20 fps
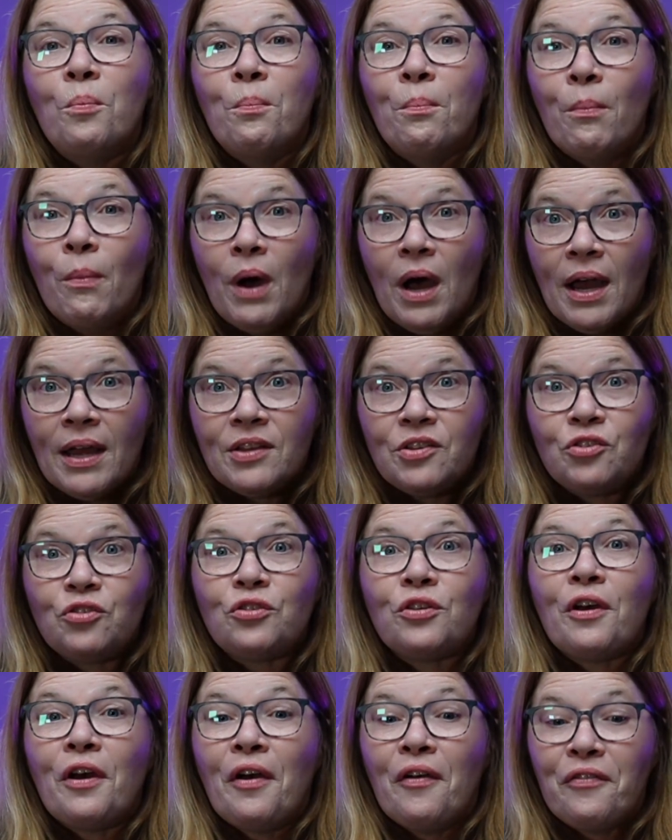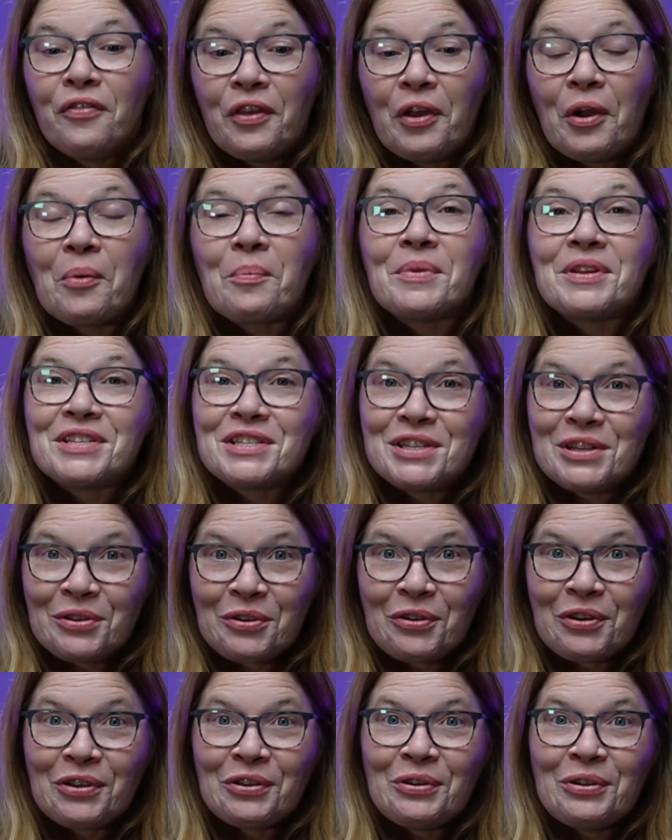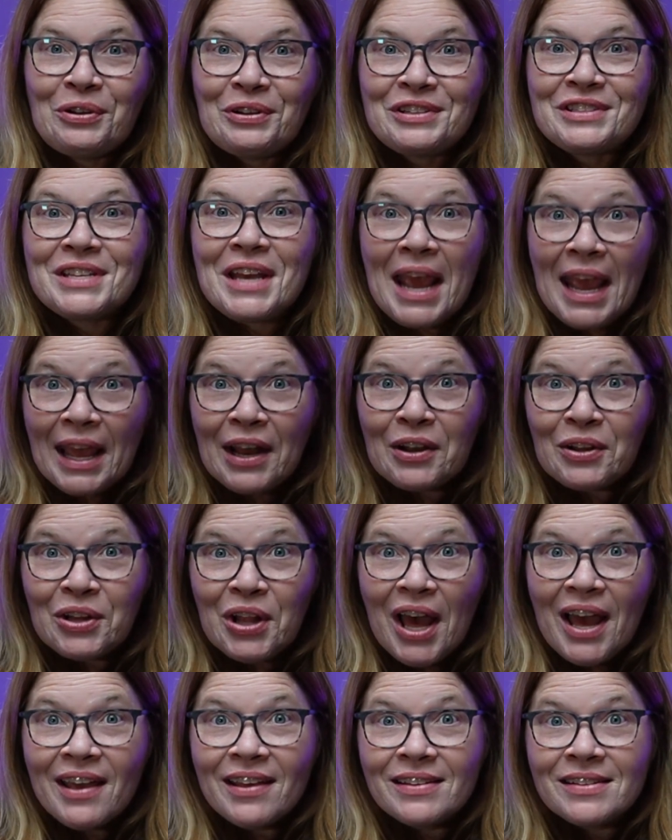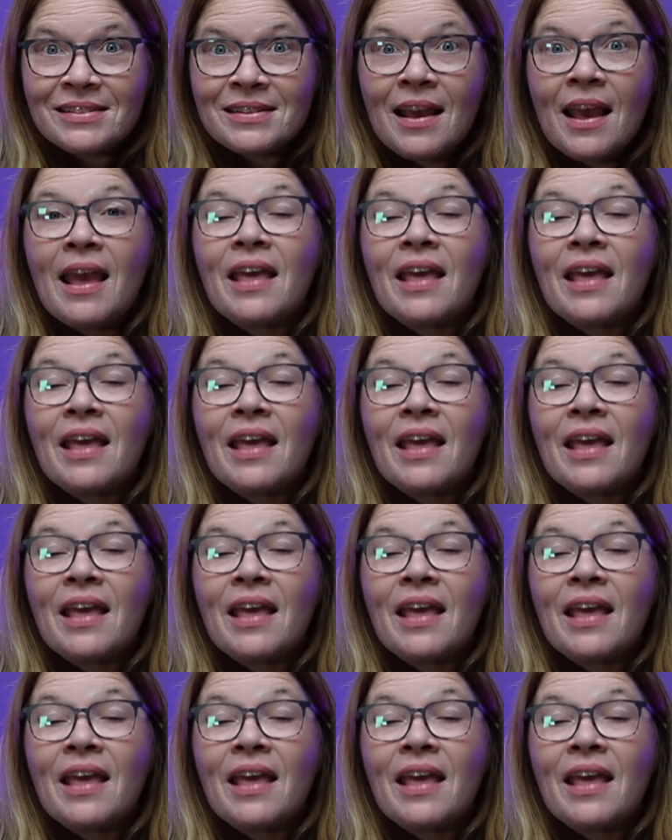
much of their material to analyze